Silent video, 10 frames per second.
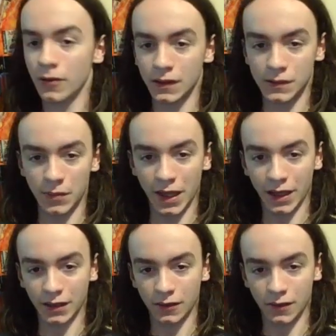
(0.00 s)
is
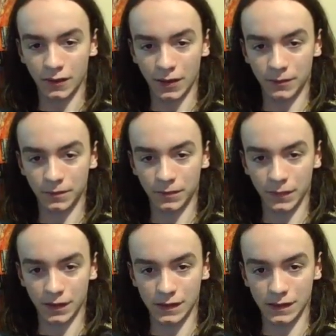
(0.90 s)
back.
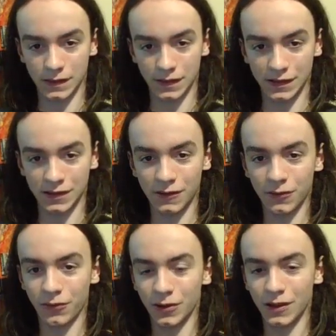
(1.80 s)
It's good
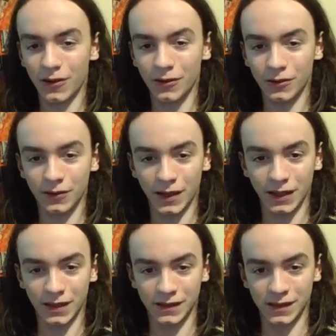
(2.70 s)
for y'all who like
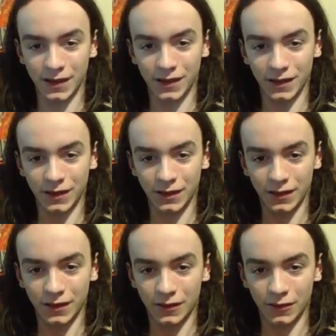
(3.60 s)
hentai.
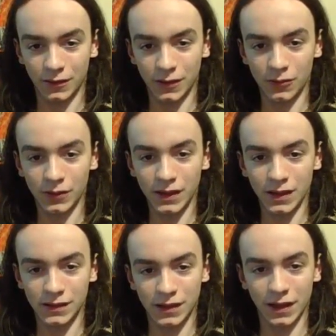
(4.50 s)
Well, the only
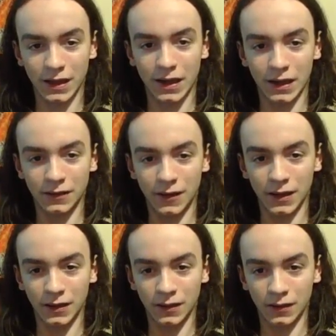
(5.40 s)
hentai I
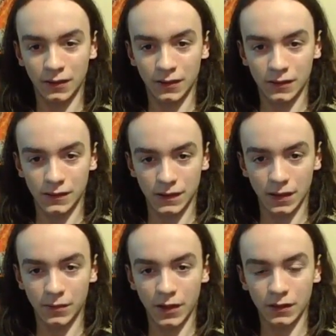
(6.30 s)
like is that I'm
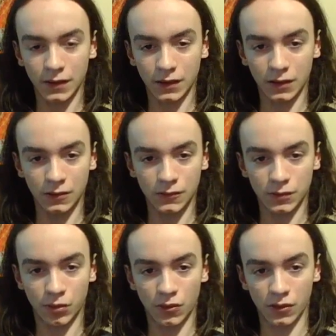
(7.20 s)
not like a huge
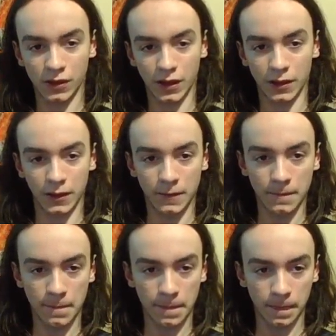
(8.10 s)
porn guy,
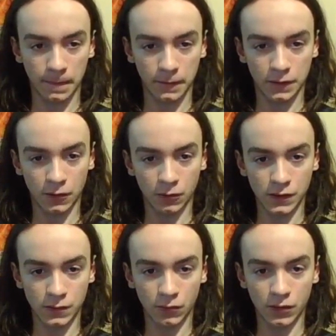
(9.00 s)
but there
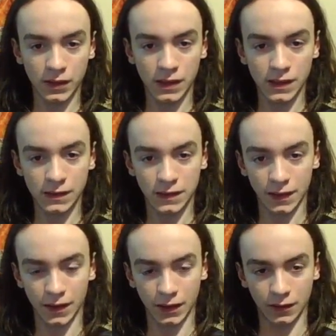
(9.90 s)
was one
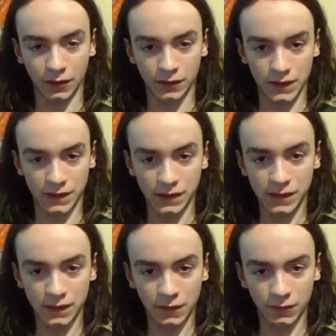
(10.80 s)
hentai called Sensitive